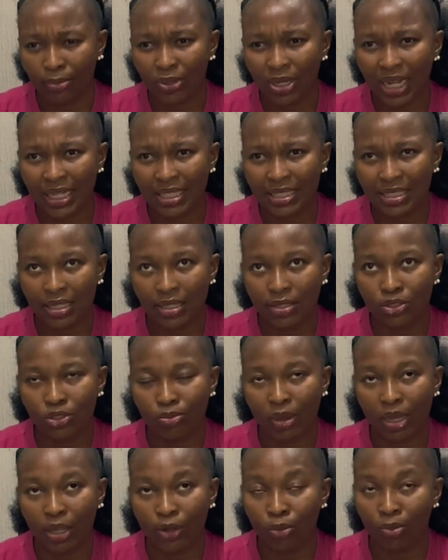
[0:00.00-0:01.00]
But then I think
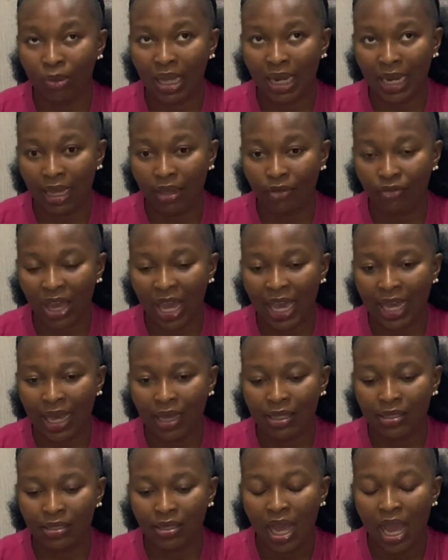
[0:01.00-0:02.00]
to my normal life, I
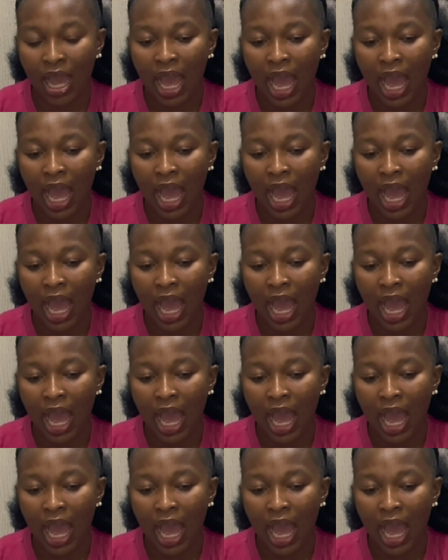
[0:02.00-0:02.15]
can't.